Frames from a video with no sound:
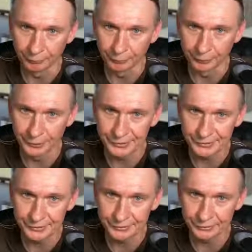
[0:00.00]

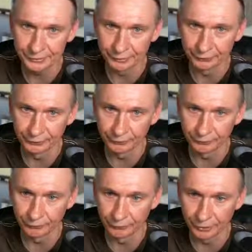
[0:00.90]
paste, and then
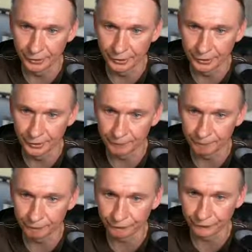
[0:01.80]
okay.
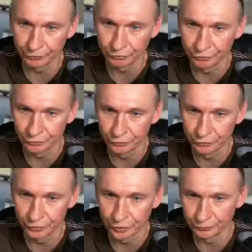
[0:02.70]
And if you go
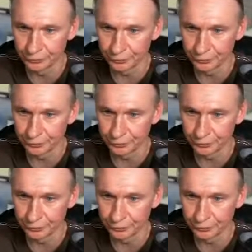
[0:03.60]
down, you